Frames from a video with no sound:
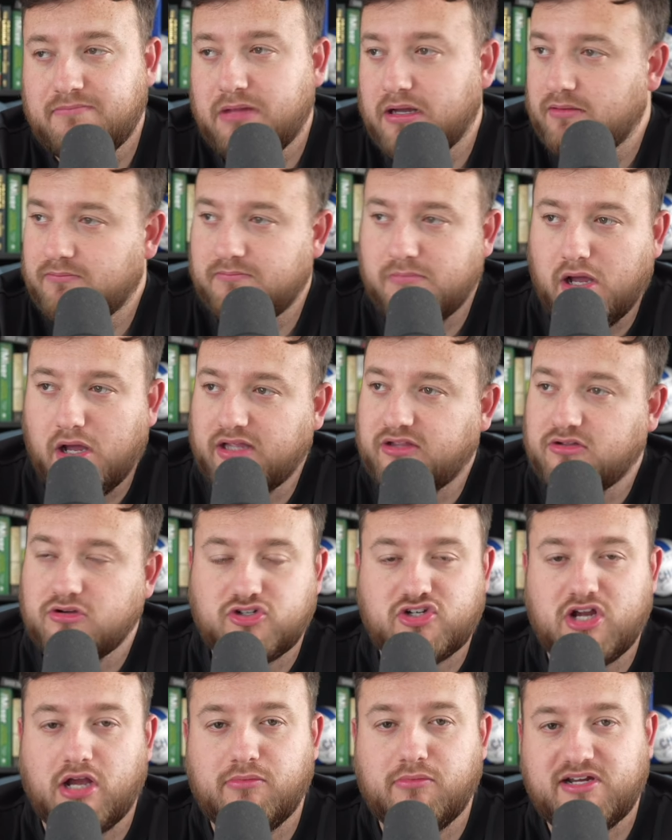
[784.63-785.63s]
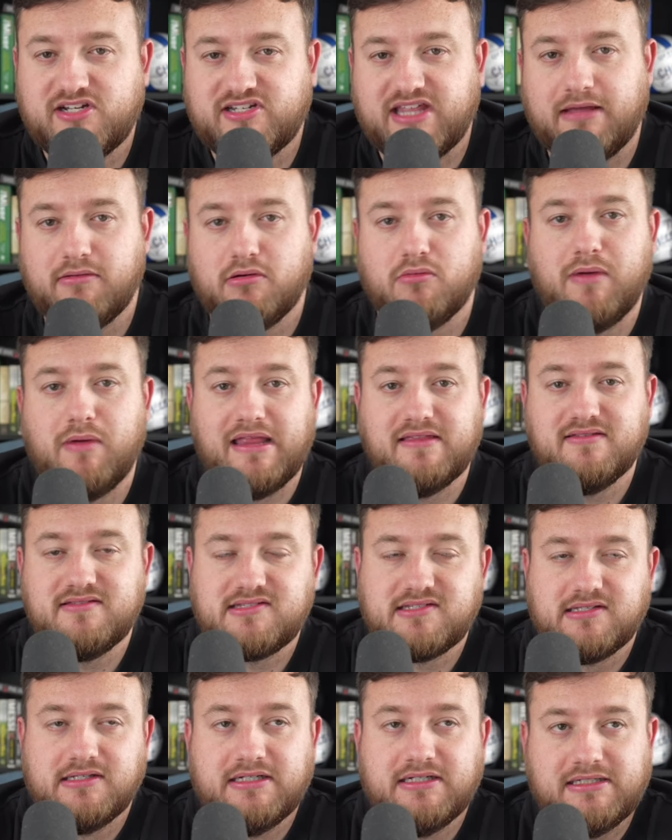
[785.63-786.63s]
But my gosh, I wish they were
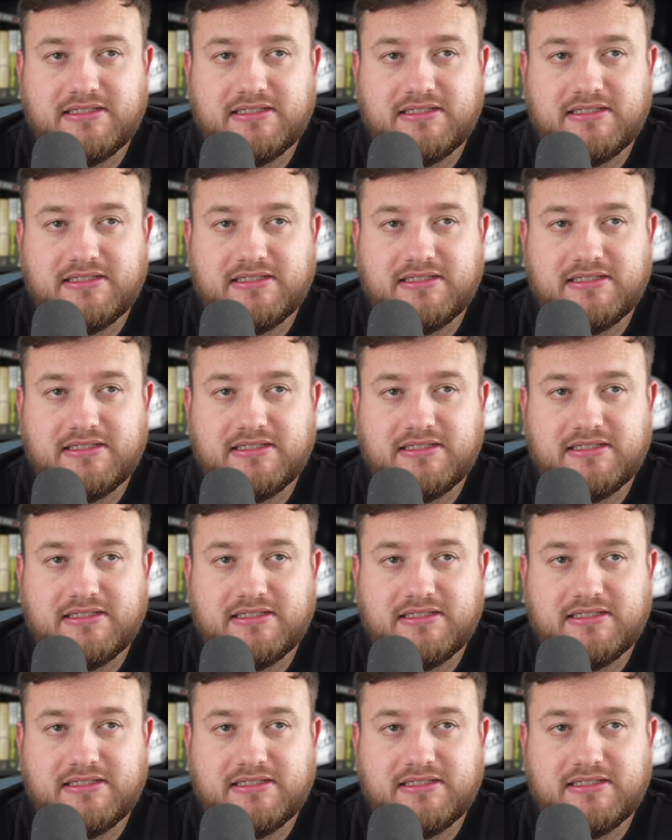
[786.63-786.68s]
wins.